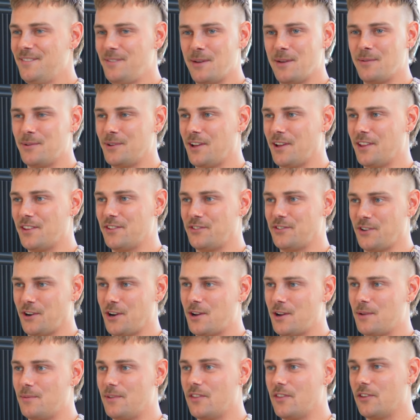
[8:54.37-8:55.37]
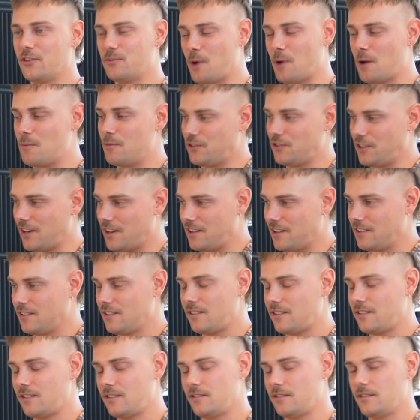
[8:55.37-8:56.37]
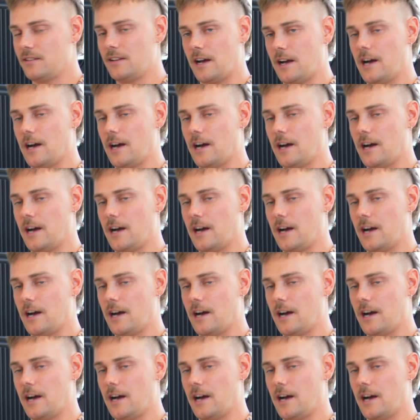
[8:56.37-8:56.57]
People like the strobes and the smoke machines.